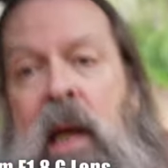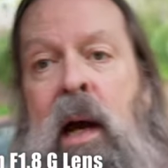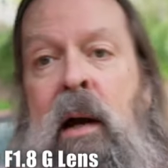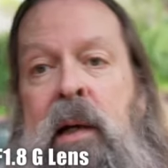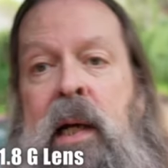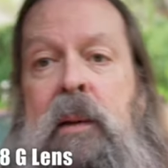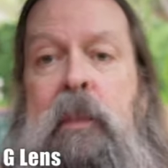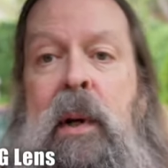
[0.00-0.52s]

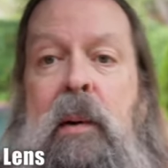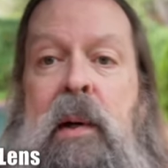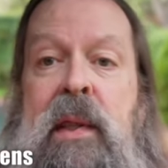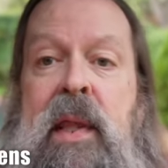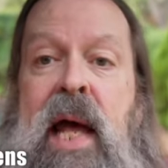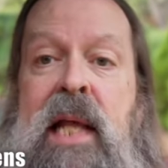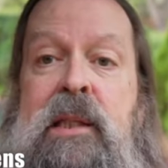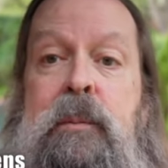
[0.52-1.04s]
okay, by the way,
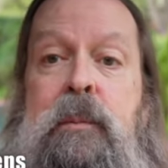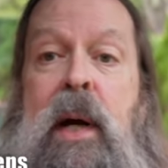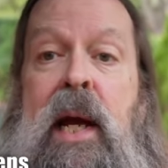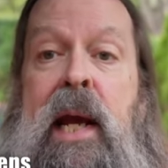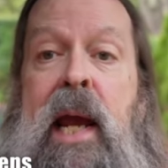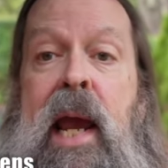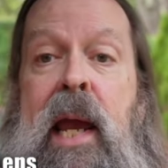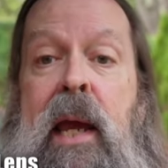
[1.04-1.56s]
that's
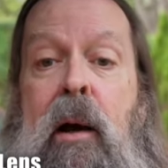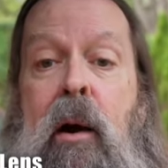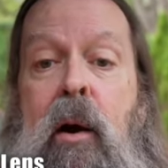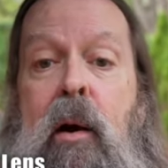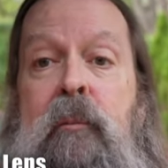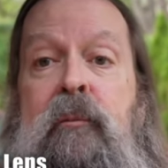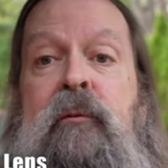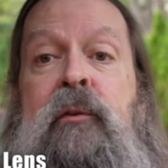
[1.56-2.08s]
my
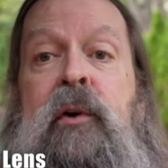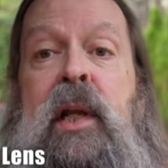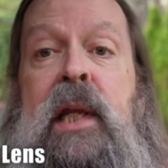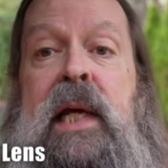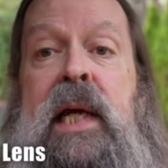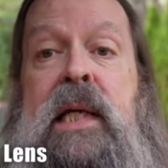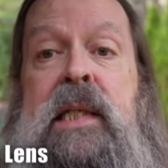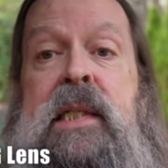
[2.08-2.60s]
arm
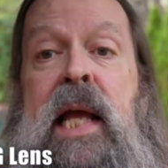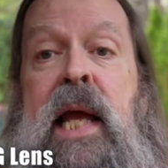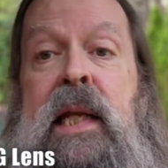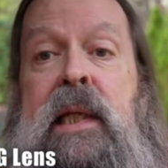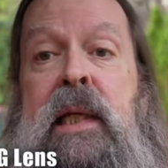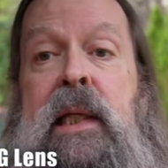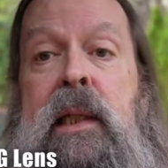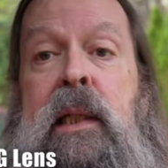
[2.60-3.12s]
fully
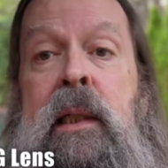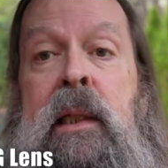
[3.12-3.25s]
extended.